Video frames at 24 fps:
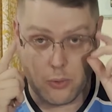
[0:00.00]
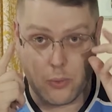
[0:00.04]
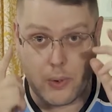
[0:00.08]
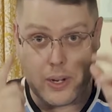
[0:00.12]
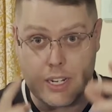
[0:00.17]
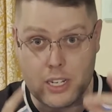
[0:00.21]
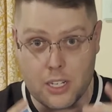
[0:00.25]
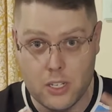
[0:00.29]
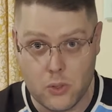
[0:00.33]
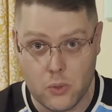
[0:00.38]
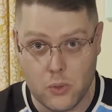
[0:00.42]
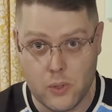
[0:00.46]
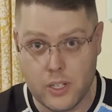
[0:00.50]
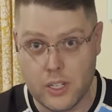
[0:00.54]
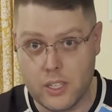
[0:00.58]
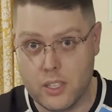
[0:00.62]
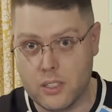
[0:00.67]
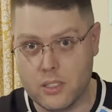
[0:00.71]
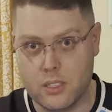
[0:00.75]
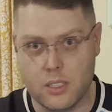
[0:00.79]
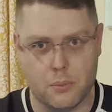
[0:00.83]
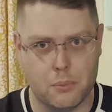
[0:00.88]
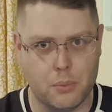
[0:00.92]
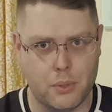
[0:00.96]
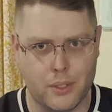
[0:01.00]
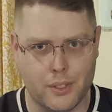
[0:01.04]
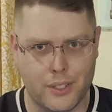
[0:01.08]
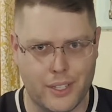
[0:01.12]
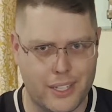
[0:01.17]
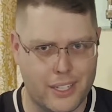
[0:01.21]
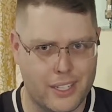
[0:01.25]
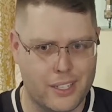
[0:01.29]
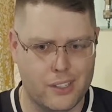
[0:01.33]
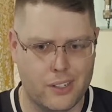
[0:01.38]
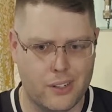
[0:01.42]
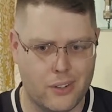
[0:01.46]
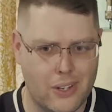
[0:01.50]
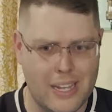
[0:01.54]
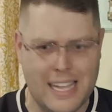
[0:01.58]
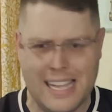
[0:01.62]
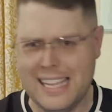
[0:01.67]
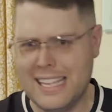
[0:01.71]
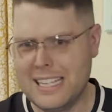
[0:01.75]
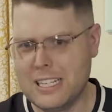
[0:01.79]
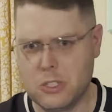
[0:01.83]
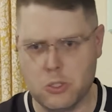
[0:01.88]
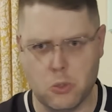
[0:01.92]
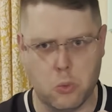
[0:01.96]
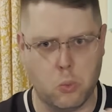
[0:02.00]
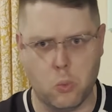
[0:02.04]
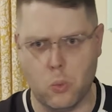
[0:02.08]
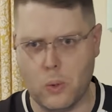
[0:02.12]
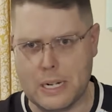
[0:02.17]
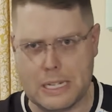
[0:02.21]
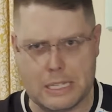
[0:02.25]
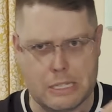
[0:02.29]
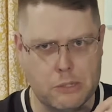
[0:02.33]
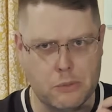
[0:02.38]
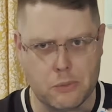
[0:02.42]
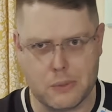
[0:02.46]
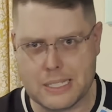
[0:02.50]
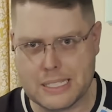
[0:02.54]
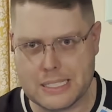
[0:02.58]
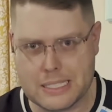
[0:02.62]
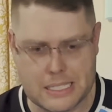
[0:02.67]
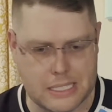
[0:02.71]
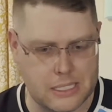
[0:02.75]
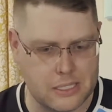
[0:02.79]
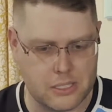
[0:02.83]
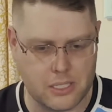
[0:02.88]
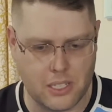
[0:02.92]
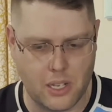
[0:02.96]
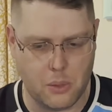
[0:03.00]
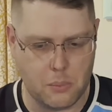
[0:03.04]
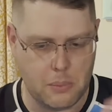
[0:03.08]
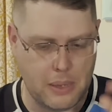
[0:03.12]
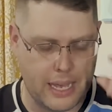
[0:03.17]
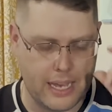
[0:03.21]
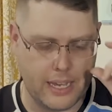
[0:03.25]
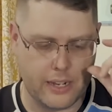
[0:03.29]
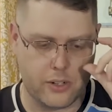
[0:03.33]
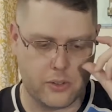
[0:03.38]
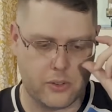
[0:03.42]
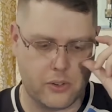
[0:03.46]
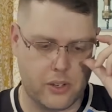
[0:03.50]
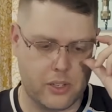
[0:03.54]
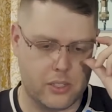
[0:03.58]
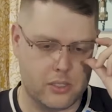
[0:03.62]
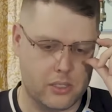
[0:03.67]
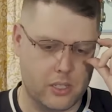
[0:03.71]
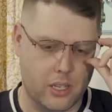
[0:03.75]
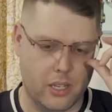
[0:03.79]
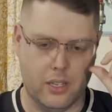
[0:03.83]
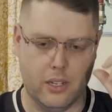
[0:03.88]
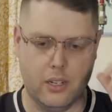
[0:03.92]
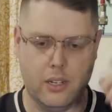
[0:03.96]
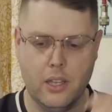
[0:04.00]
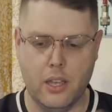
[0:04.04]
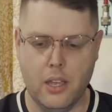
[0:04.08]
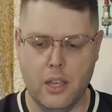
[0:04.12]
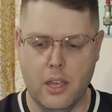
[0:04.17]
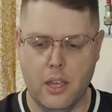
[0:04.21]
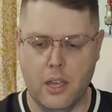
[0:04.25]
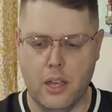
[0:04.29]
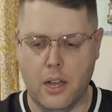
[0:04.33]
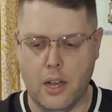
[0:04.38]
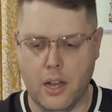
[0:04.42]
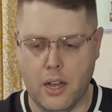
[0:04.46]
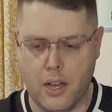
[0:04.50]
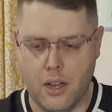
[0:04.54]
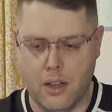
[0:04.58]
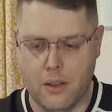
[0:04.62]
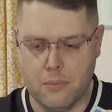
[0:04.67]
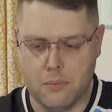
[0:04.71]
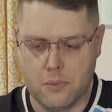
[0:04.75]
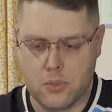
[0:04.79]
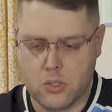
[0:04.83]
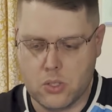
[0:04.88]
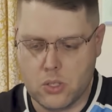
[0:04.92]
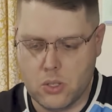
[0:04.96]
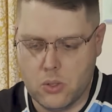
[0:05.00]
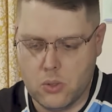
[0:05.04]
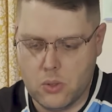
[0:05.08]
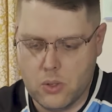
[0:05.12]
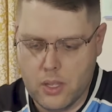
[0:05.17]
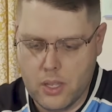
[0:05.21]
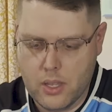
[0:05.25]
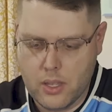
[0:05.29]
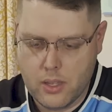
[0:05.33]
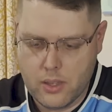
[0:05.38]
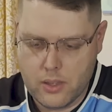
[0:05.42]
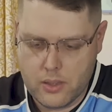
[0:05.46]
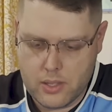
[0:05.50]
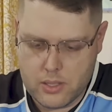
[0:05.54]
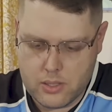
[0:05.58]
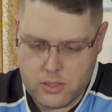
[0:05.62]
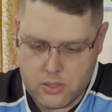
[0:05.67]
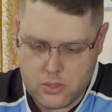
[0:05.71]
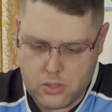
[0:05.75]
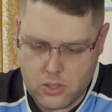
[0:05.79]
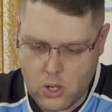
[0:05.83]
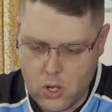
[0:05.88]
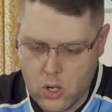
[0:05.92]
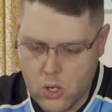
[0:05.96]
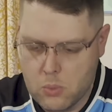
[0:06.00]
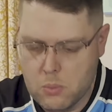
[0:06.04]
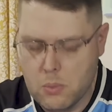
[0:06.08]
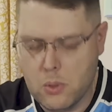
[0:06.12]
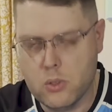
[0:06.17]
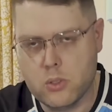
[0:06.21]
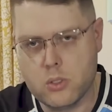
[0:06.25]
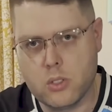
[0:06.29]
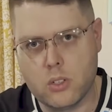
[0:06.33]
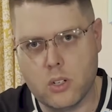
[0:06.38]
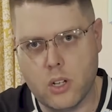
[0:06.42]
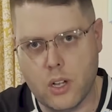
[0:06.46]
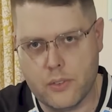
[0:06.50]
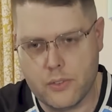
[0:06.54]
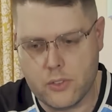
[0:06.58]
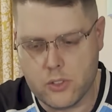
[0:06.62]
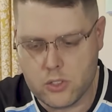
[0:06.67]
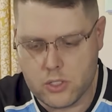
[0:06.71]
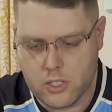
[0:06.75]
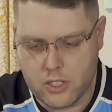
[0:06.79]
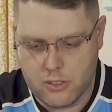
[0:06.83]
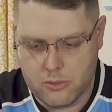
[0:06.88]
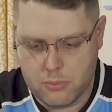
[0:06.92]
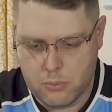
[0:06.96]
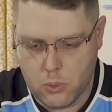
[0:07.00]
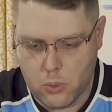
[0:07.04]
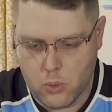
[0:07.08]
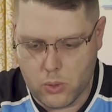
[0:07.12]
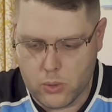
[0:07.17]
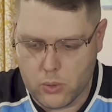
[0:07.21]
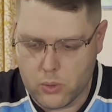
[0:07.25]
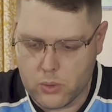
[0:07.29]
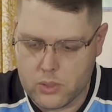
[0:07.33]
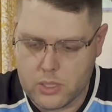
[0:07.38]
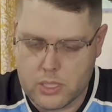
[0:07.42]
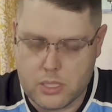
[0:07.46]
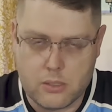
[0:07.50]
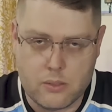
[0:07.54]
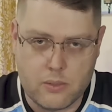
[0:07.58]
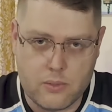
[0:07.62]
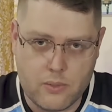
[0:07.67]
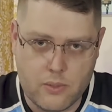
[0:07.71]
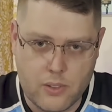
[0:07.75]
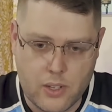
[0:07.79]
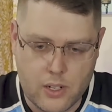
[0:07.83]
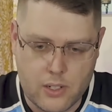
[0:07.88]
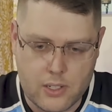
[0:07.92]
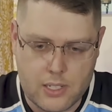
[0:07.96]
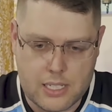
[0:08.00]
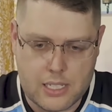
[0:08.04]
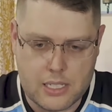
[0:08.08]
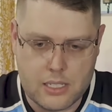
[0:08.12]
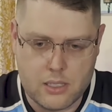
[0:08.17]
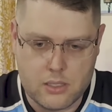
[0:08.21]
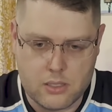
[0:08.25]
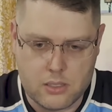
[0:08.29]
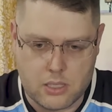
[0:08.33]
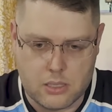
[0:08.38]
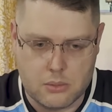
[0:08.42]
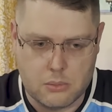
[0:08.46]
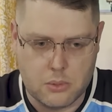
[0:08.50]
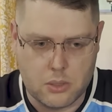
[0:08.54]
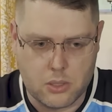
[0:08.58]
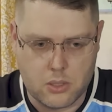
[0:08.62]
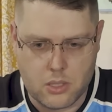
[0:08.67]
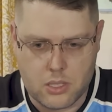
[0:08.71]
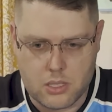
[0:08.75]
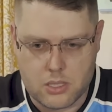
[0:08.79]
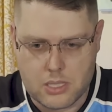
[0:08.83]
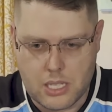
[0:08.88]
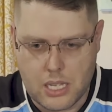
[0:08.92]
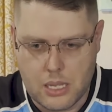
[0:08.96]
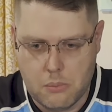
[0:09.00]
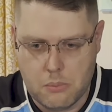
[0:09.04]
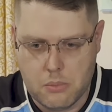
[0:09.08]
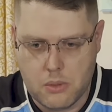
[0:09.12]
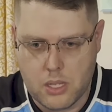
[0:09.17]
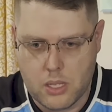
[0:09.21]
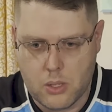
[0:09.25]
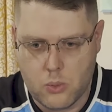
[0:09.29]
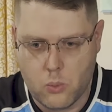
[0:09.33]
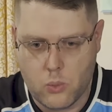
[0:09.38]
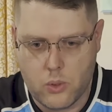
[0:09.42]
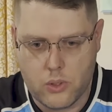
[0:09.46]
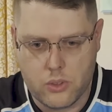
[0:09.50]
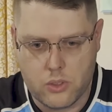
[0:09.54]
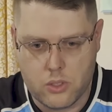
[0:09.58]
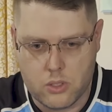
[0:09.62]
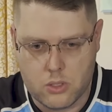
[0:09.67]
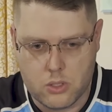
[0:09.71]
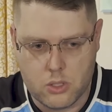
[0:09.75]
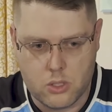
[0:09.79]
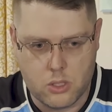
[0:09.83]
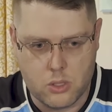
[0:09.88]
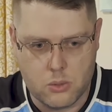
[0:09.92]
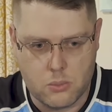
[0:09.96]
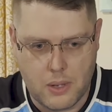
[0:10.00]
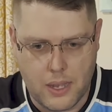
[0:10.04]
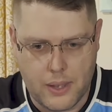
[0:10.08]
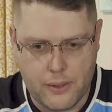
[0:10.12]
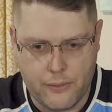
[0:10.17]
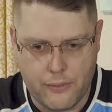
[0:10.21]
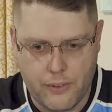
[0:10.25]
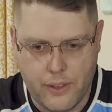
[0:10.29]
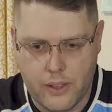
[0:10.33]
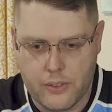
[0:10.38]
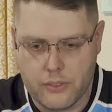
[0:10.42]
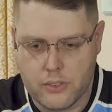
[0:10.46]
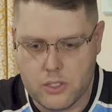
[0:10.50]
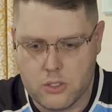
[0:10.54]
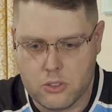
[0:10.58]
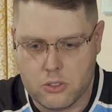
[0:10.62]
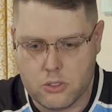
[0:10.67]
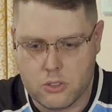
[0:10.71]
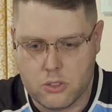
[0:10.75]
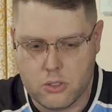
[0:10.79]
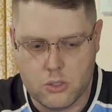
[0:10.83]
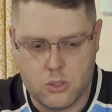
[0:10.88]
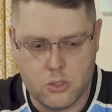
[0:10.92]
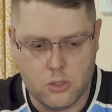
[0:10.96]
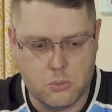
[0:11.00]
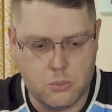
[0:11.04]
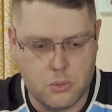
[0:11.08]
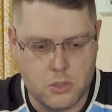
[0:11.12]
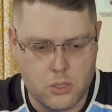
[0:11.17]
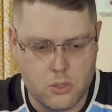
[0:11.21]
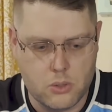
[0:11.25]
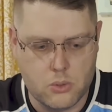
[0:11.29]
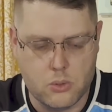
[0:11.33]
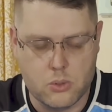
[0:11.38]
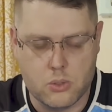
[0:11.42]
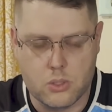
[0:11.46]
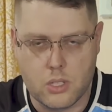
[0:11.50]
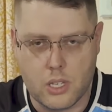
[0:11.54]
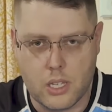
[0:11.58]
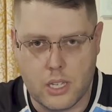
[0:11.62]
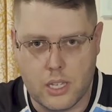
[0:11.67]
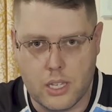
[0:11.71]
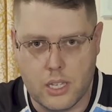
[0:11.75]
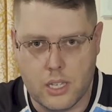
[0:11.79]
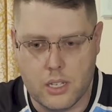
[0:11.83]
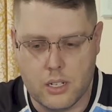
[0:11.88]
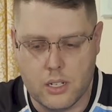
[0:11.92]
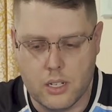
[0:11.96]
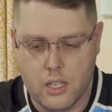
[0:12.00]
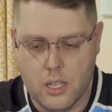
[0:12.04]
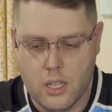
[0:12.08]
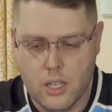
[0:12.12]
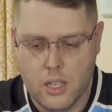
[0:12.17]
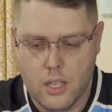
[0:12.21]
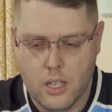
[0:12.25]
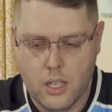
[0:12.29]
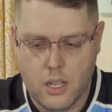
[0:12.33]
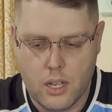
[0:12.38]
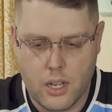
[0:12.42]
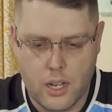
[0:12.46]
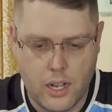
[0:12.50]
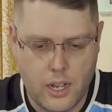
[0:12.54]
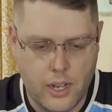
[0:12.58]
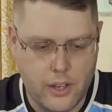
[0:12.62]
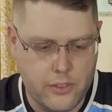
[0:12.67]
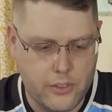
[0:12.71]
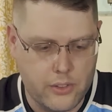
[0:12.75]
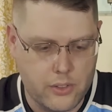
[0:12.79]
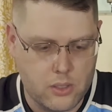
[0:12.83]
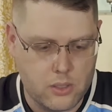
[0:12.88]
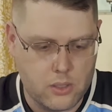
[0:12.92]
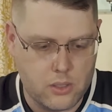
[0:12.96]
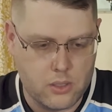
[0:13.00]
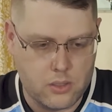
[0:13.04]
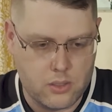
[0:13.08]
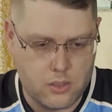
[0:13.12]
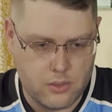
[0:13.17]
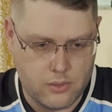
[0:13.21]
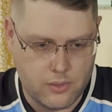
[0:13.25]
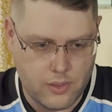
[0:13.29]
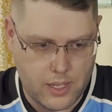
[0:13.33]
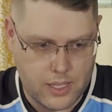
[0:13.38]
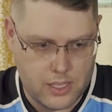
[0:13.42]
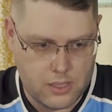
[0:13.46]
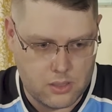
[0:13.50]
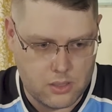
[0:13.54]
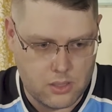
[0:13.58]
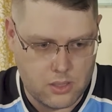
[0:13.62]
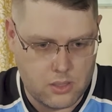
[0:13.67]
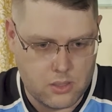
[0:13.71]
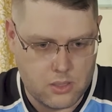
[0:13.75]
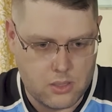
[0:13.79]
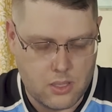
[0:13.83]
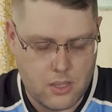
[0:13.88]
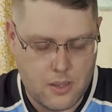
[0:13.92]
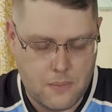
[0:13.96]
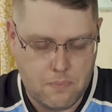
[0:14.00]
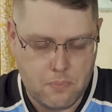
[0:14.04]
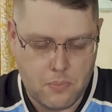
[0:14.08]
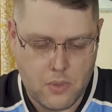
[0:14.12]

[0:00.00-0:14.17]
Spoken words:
a radio in it, and you put, like, 23 D-cell batteries in. So this is almost an off-the-shelf board, or at least very similar. The same thing with the tube. I found this tube used in other devices.